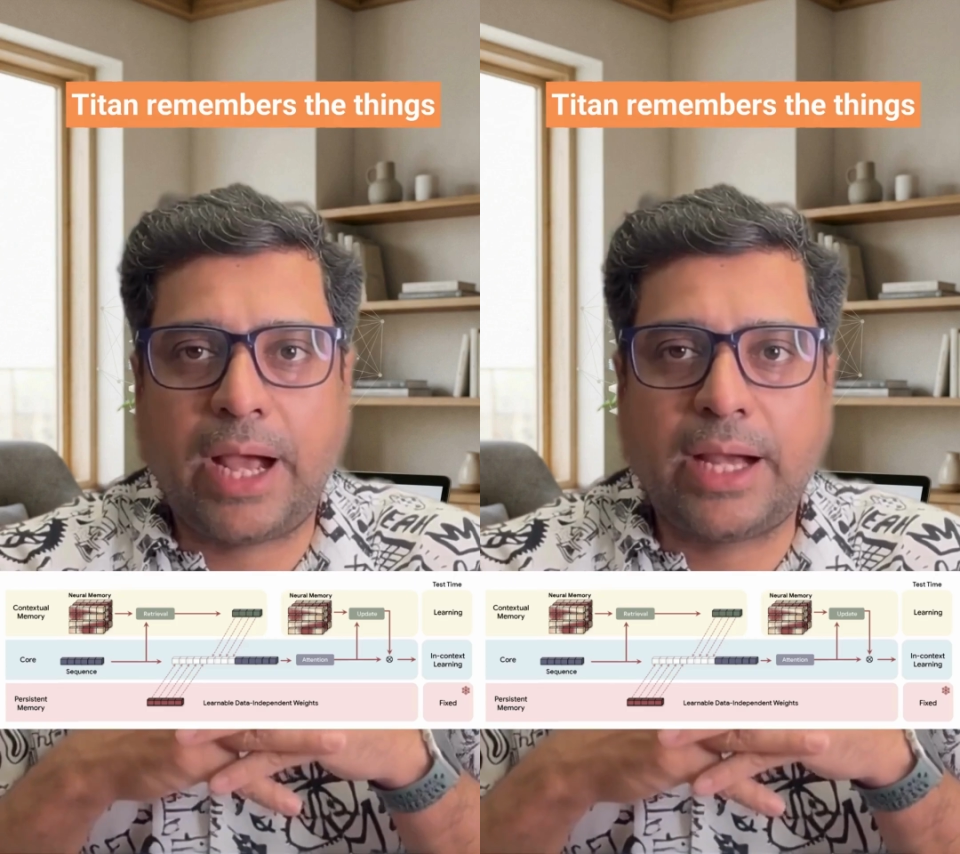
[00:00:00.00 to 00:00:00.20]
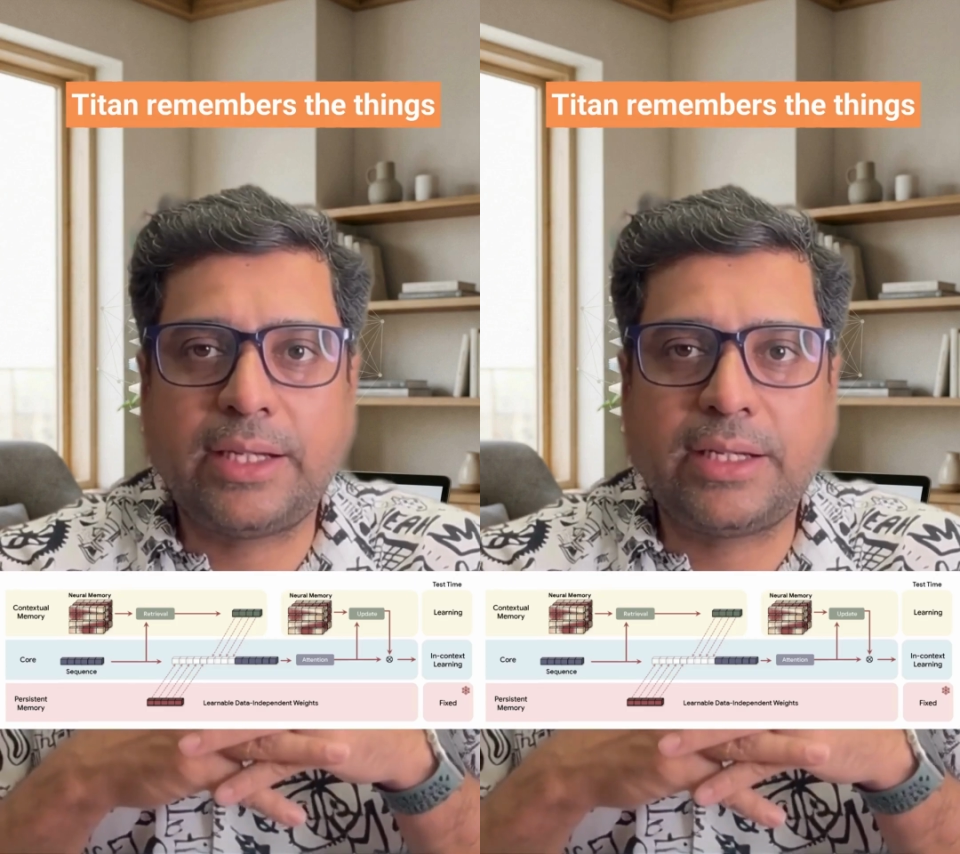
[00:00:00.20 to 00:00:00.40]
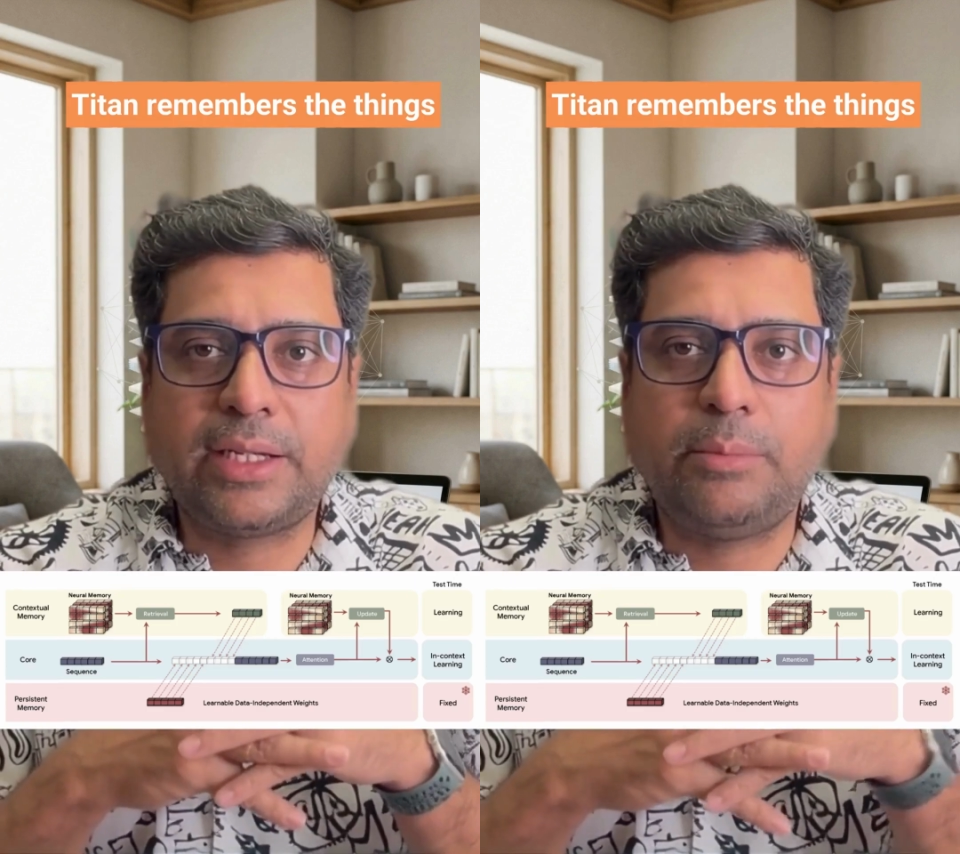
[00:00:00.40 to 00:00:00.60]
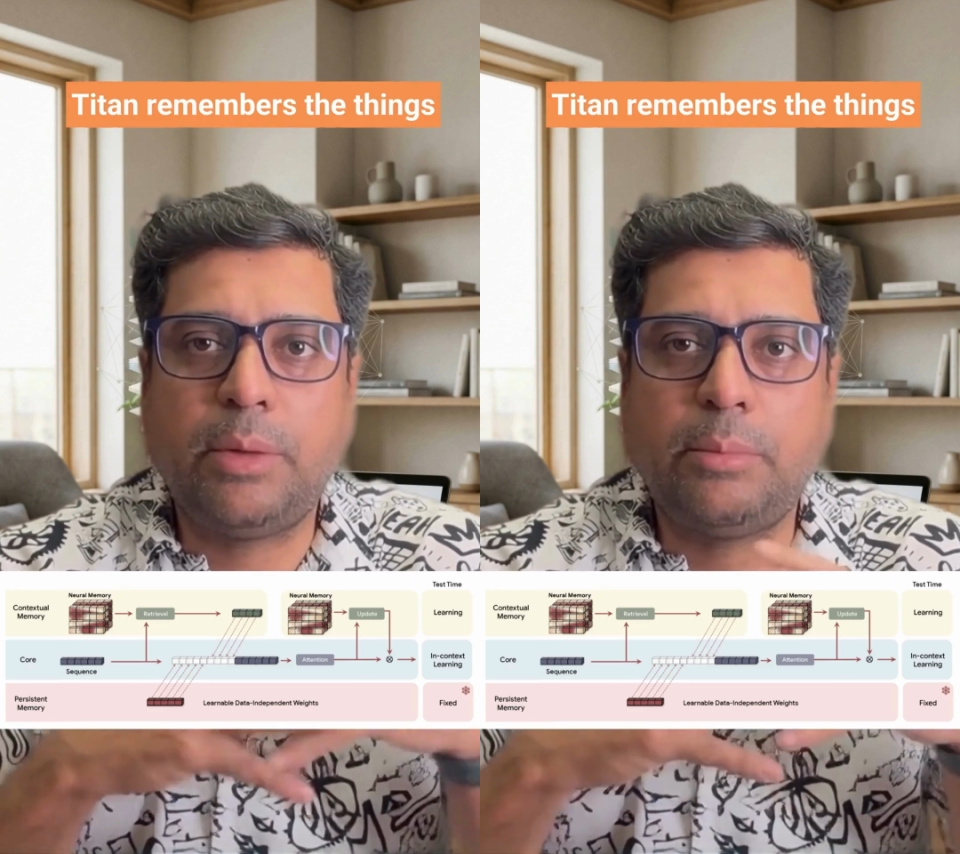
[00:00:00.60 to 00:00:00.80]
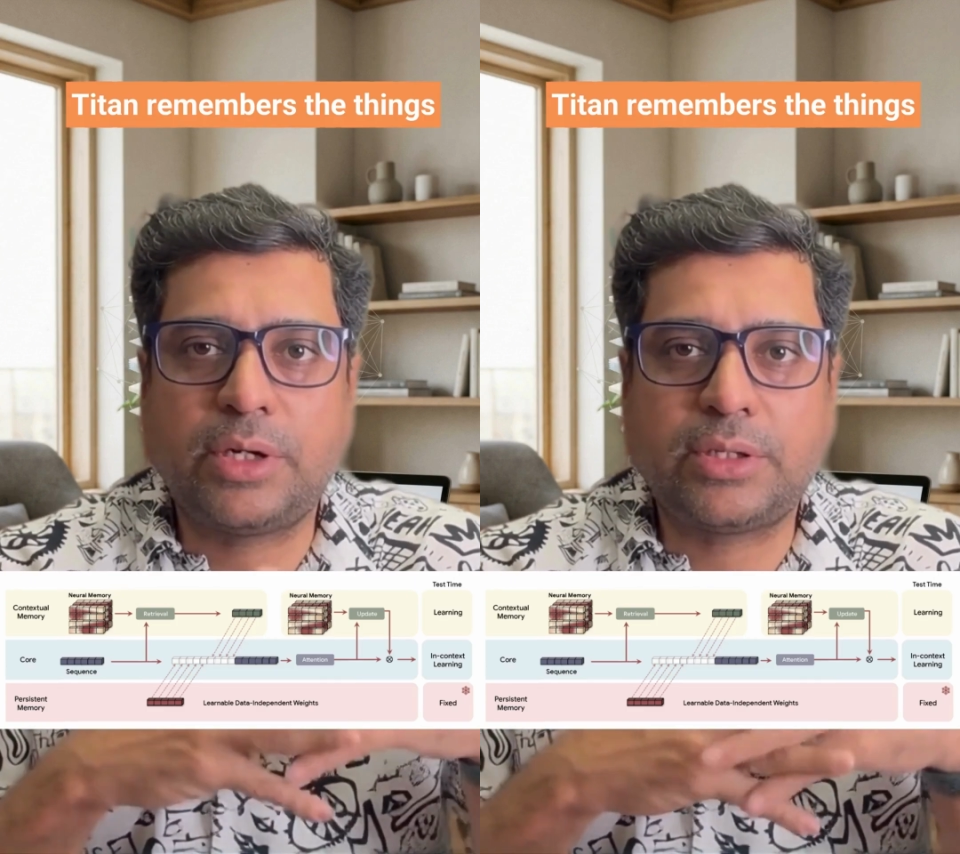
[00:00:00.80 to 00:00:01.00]
Titans
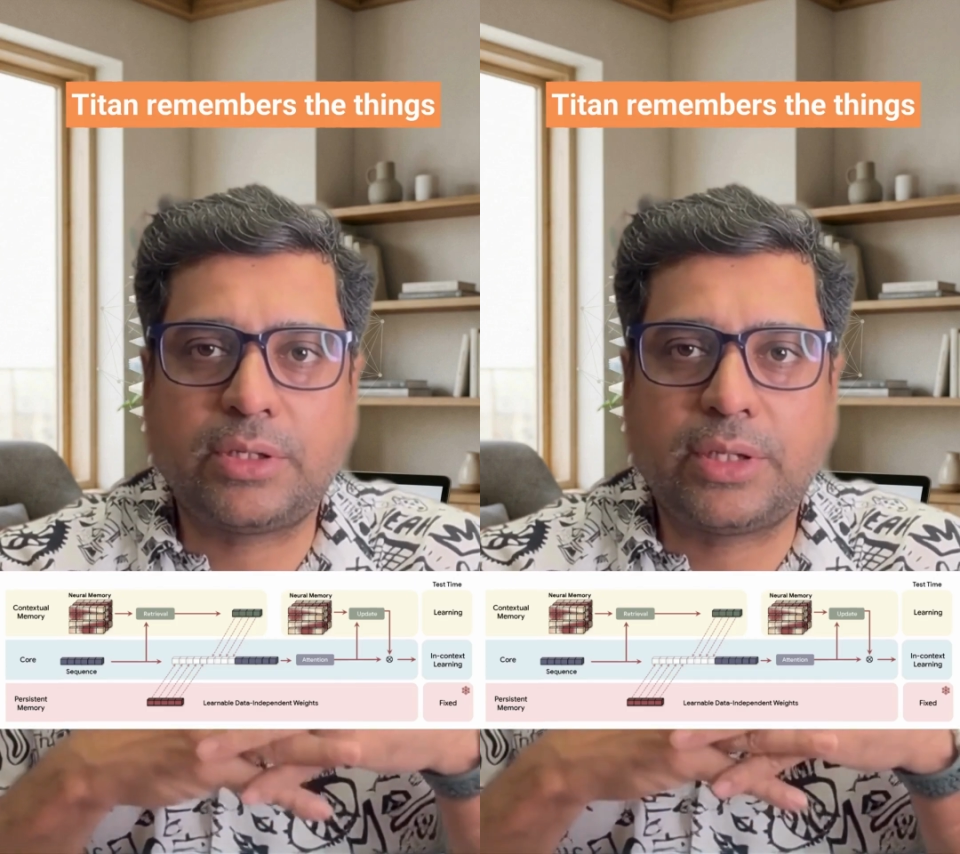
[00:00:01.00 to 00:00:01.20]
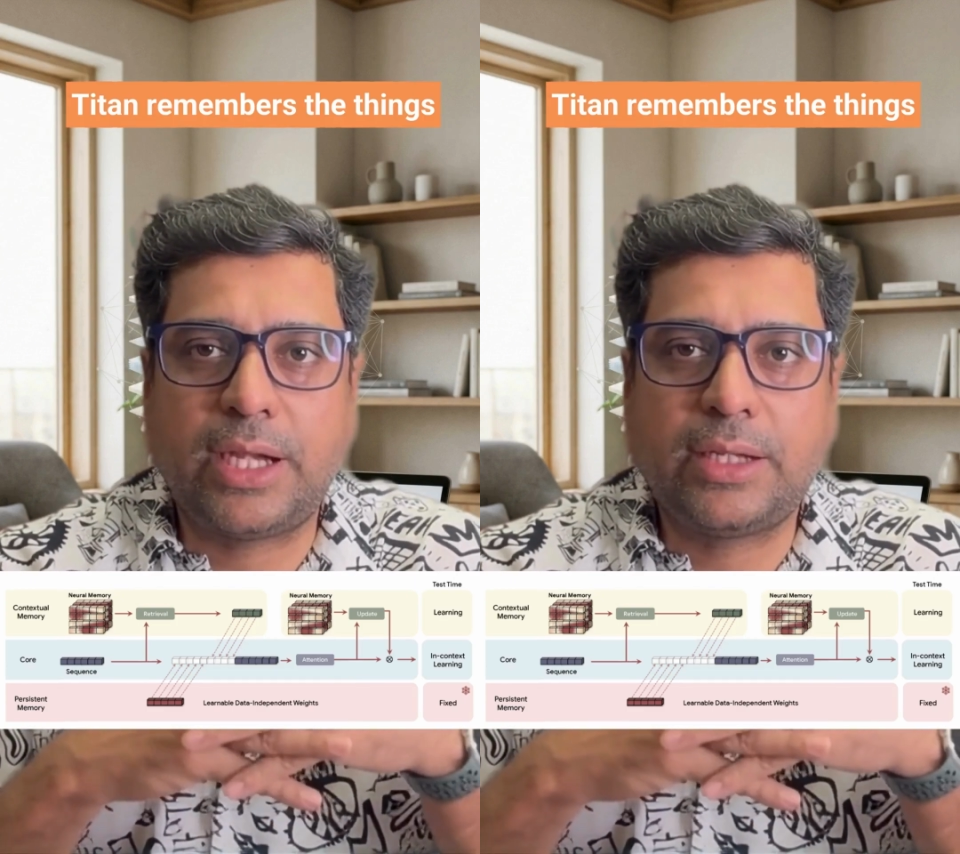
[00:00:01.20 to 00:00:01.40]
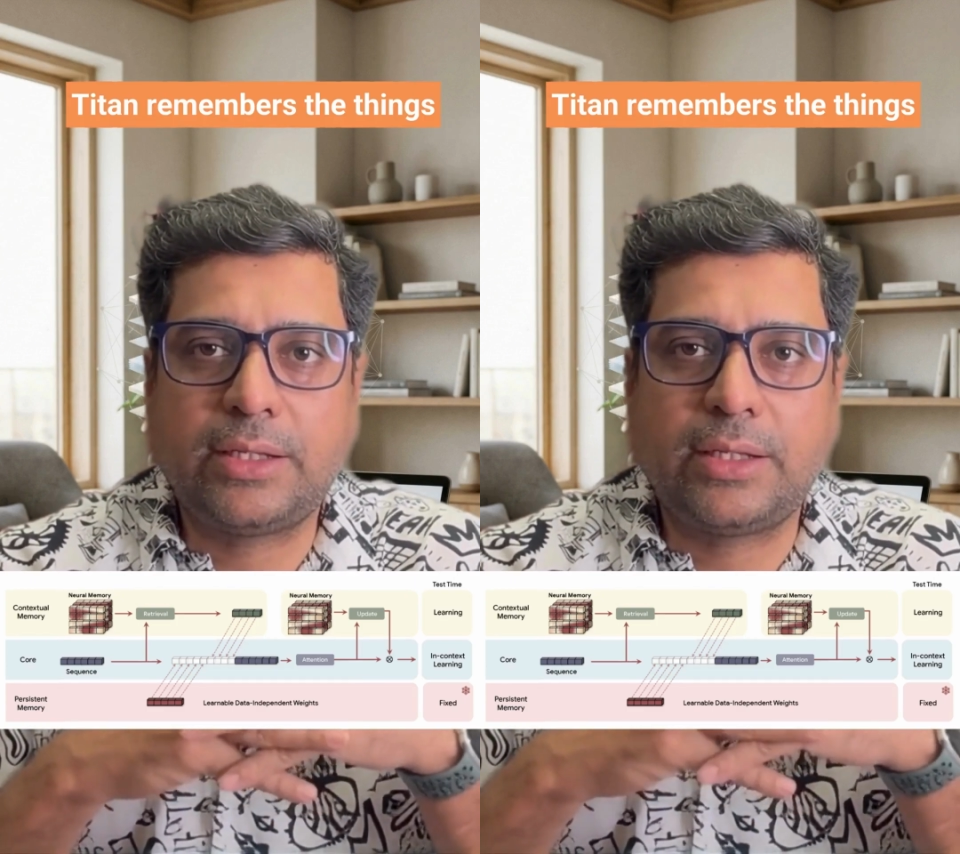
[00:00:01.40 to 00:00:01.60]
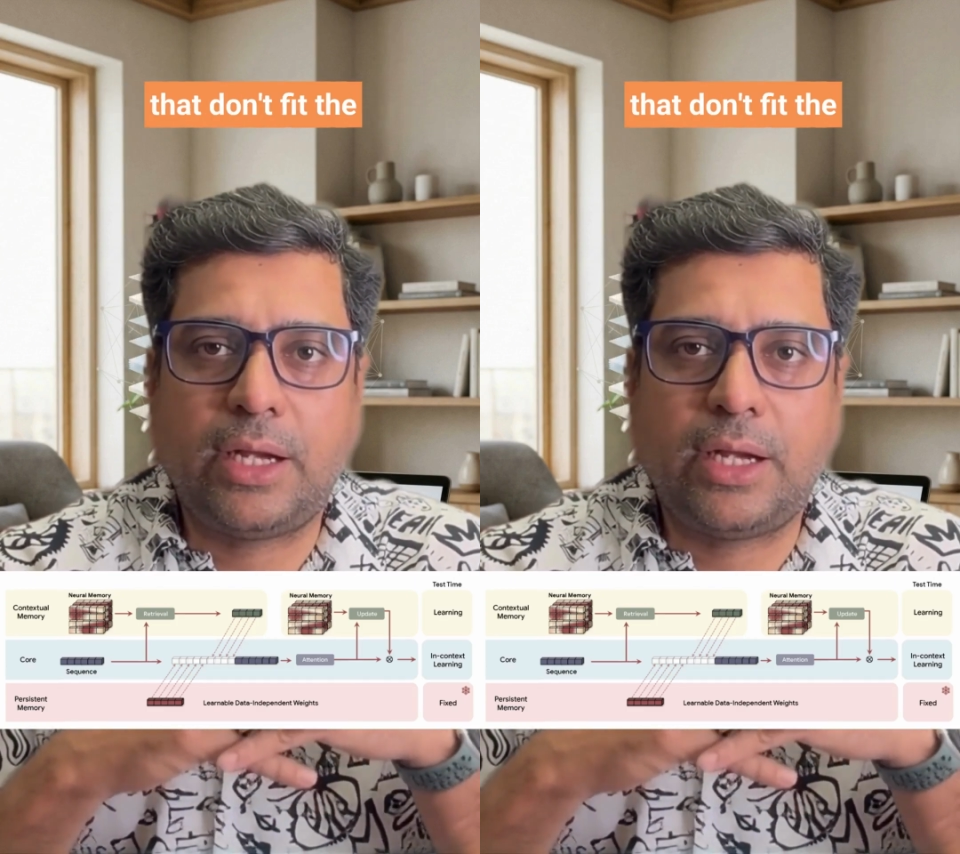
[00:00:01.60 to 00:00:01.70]
remembers the things